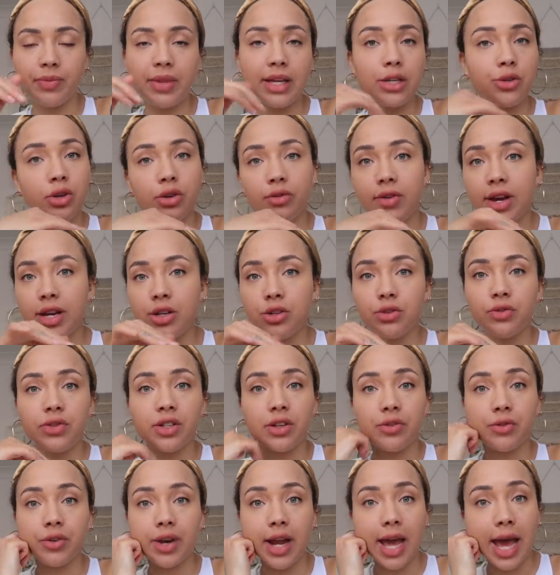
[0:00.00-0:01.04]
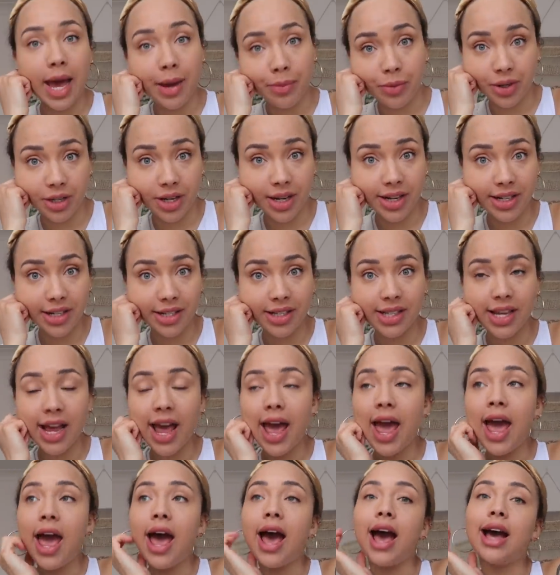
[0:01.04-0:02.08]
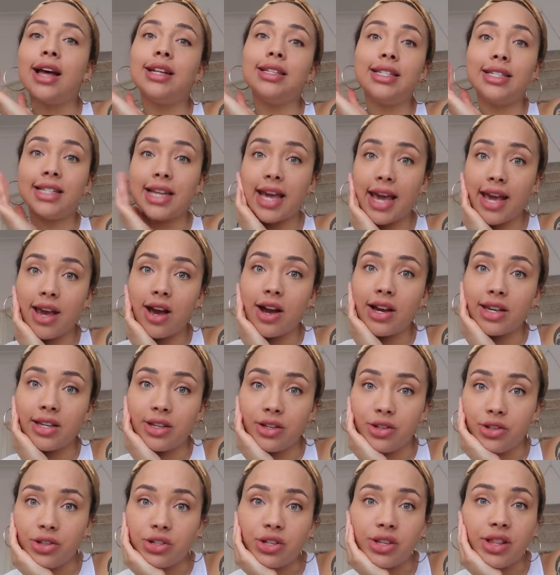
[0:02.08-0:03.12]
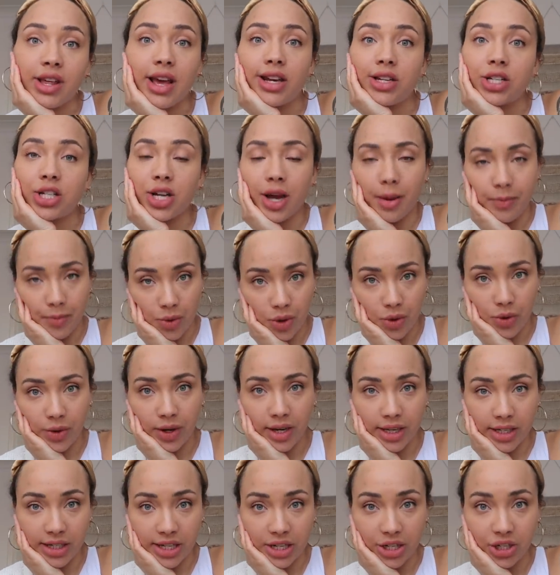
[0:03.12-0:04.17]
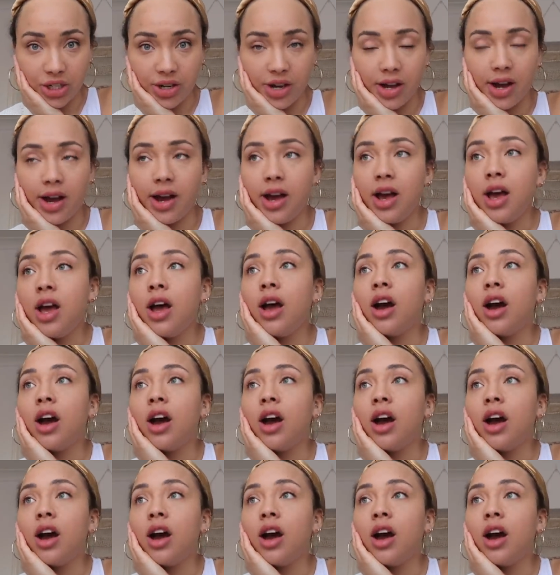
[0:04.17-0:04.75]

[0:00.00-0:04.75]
They do a range of different hair products, and today I used their shampoo and conditioner.